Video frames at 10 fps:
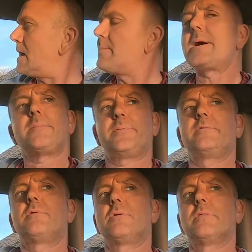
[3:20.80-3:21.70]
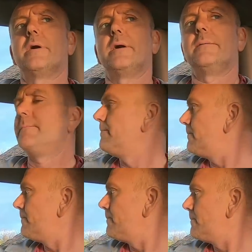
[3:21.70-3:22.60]
I might be wrong there.
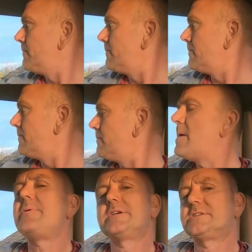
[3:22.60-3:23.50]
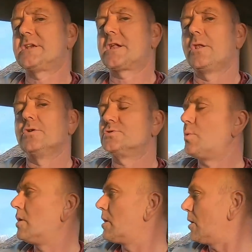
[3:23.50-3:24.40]
Maybe it has had a clutch, one